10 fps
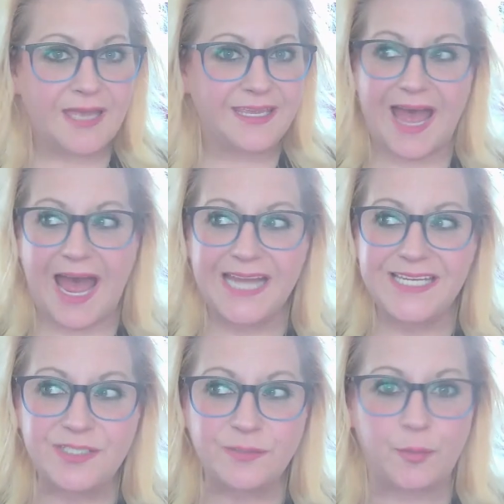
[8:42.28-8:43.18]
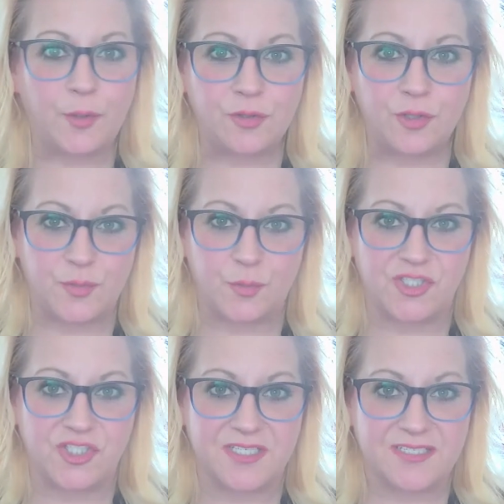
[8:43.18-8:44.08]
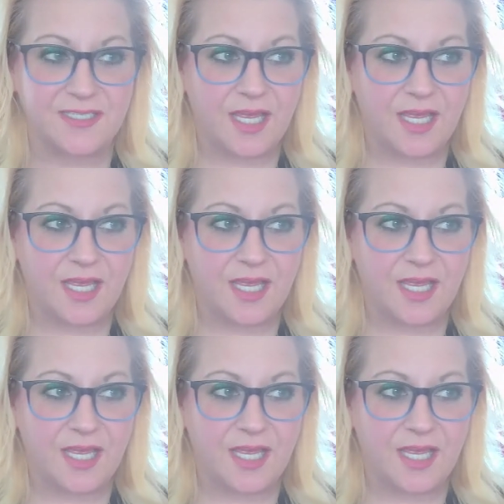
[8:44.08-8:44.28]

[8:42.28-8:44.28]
Yeah, I didn't burn those bridges.